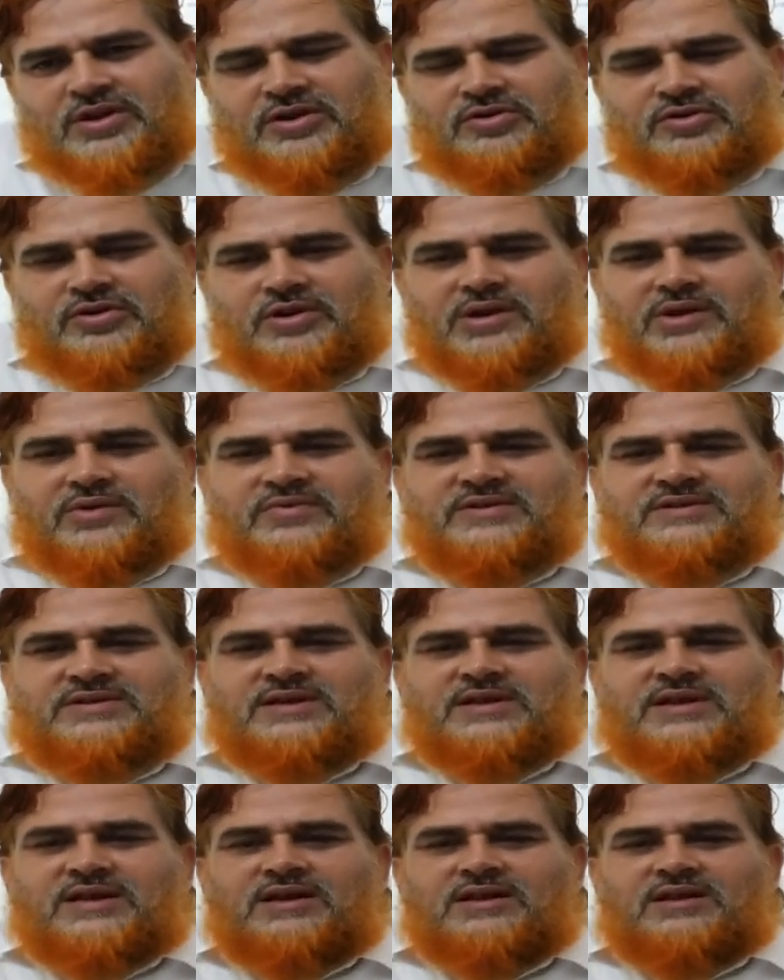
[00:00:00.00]
the
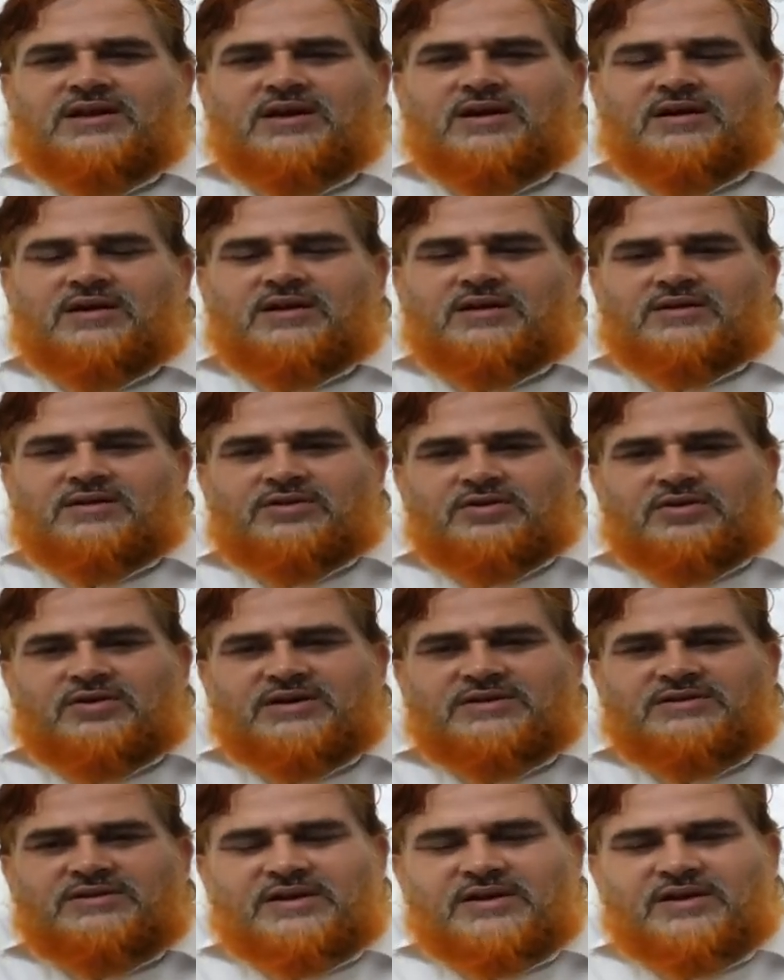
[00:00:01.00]

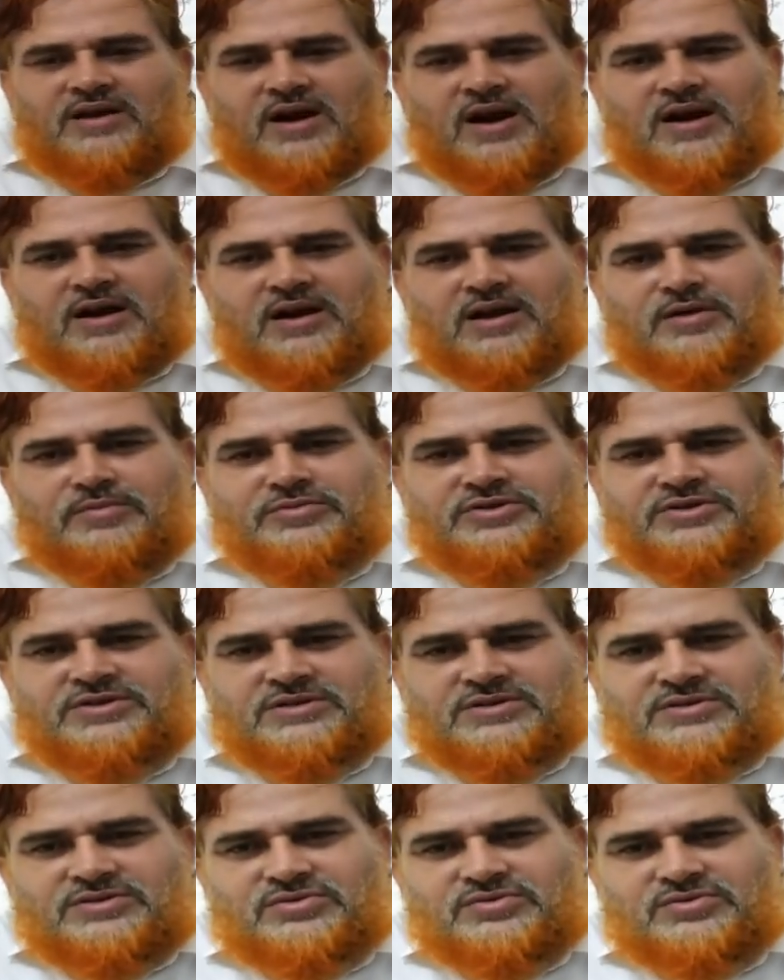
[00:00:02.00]
university grant
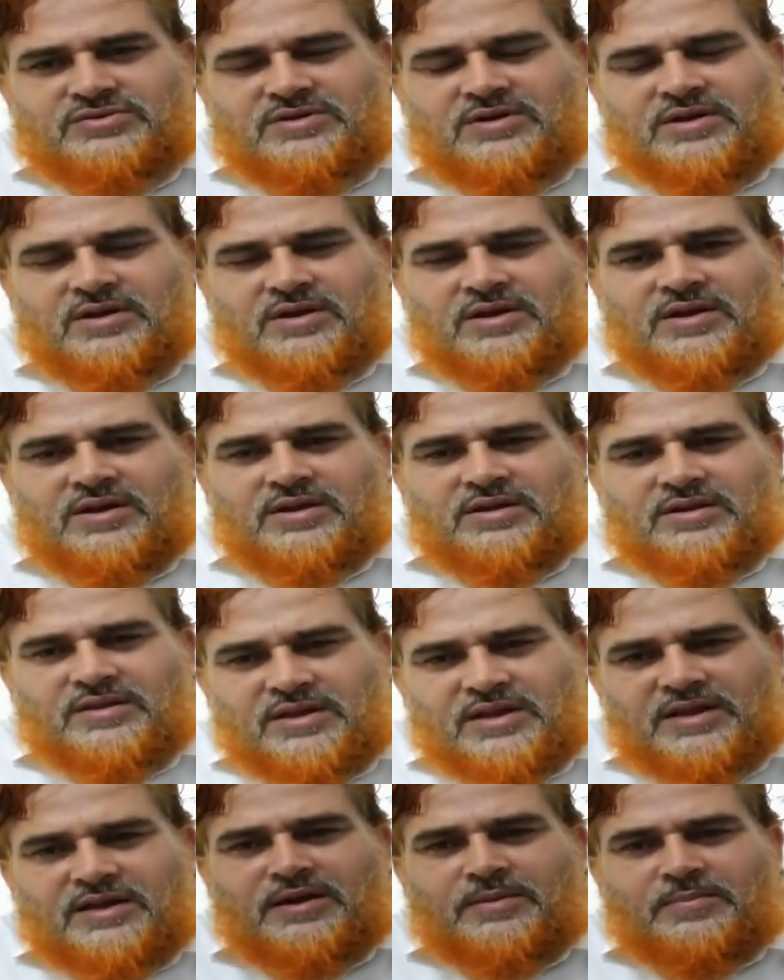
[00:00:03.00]
commission should
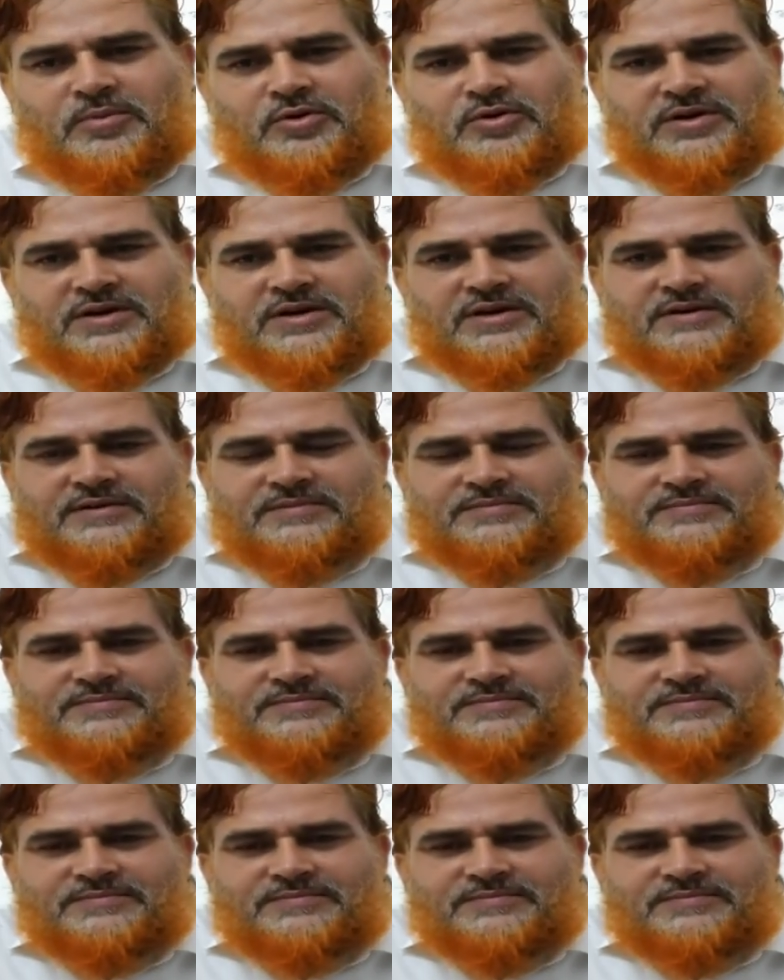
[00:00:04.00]
think upon it.